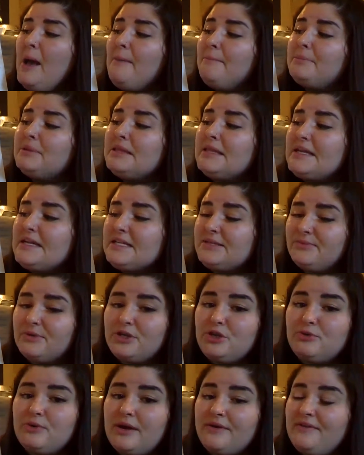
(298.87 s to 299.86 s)
"Please, will
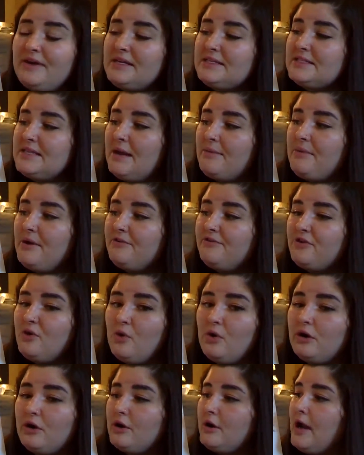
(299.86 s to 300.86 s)
you give us some of
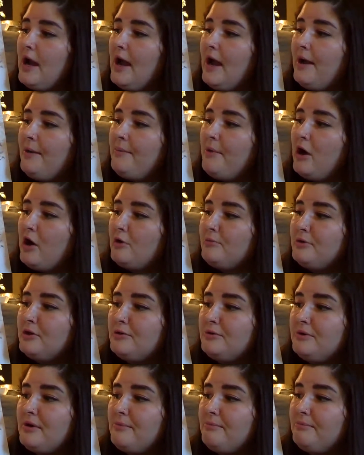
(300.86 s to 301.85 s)
your
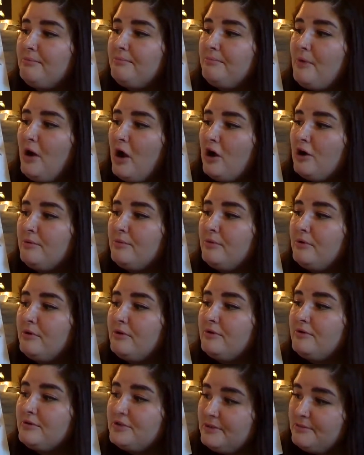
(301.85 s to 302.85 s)
armored
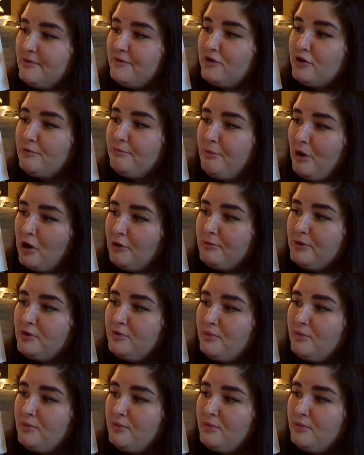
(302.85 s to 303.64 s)
some of your barbed